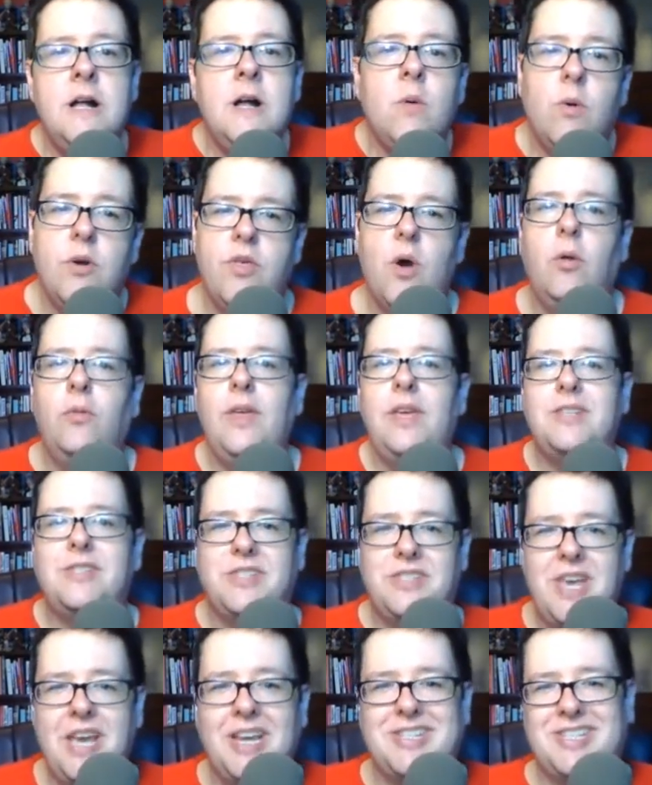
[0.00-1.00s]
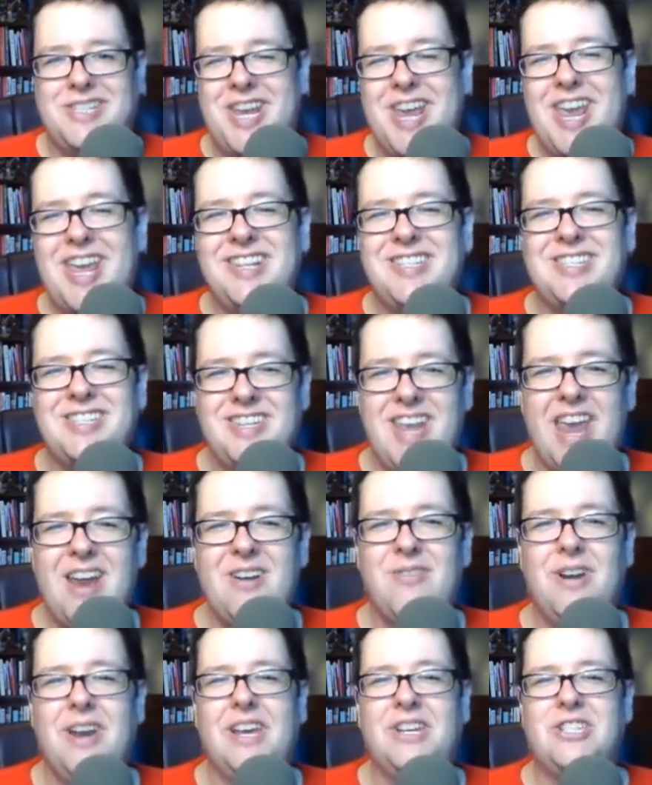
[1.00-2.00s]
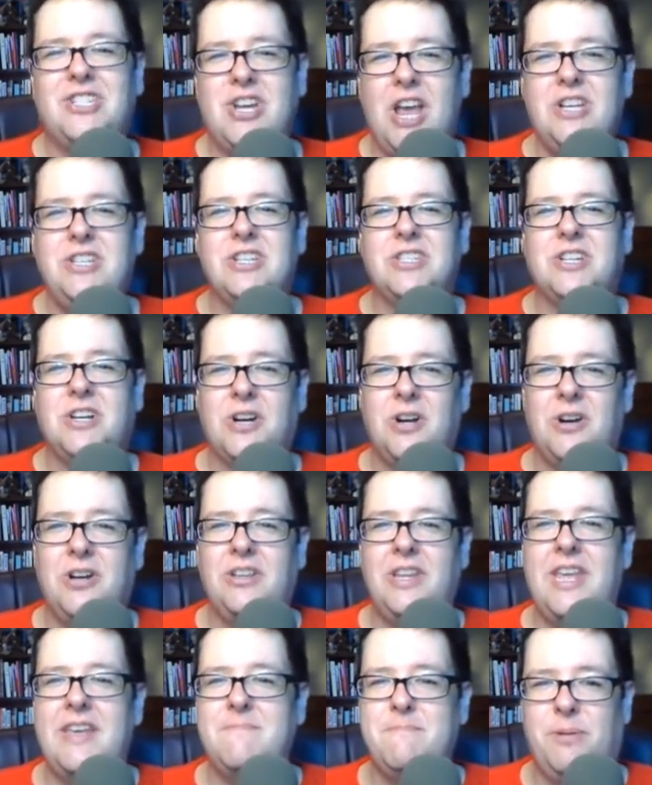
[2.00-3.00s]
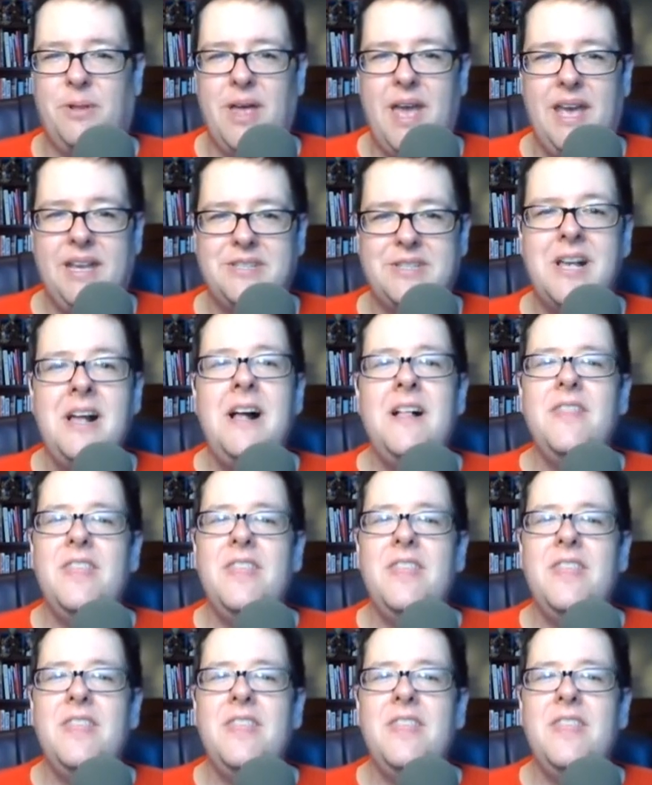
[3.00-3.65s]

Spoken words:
with only 16 state-run exchanges currently in place,